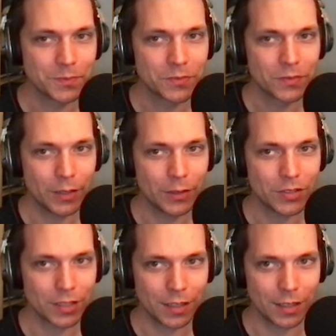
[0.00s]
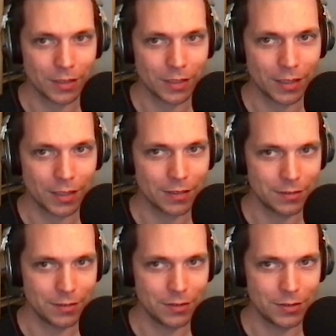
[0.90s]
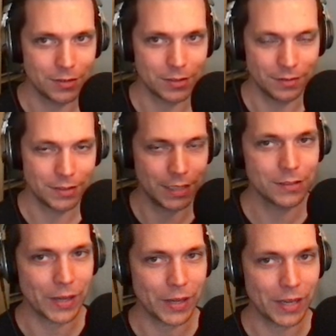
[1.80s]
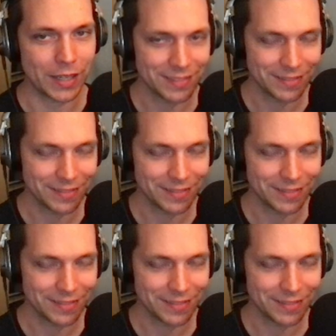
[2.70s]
You know, he's like, oh, I'll just take your knight back.